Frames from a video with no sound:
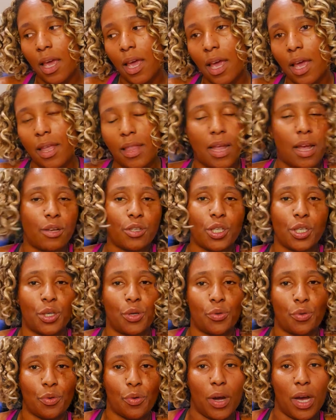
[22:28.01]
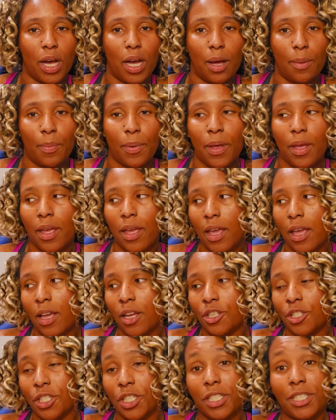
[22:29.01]
and how she grew up.
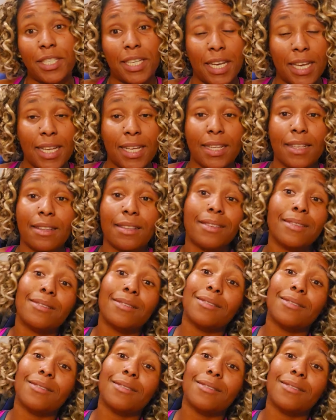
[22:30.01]
She did